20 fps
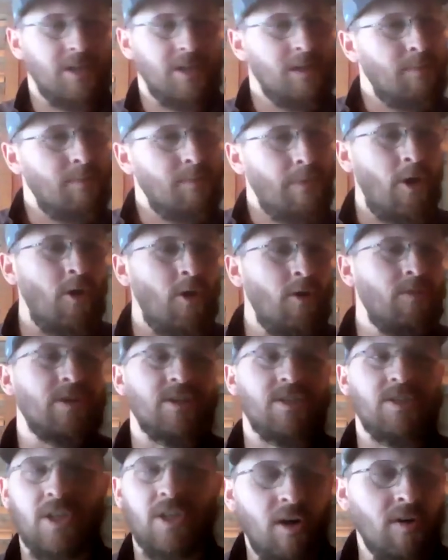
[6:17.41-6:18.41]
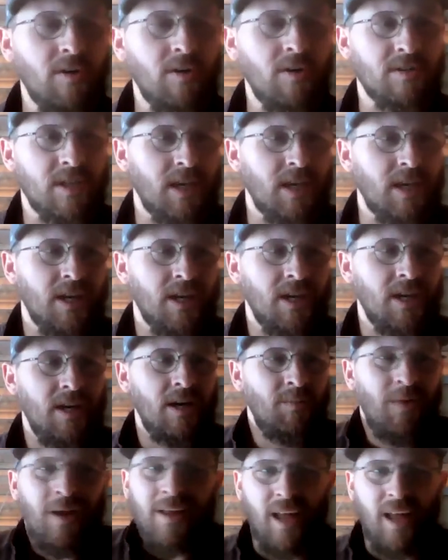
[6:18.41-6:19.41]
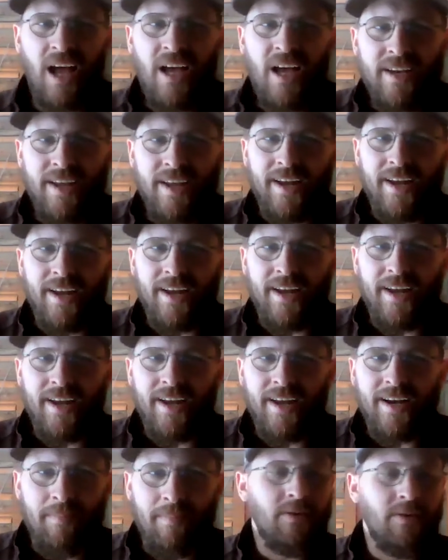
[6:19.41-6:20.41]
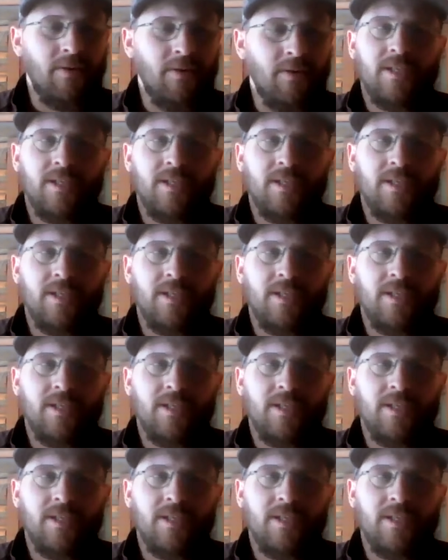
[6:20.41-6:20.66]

And I'm like, over disclose? Like, I'm not lying to anybody.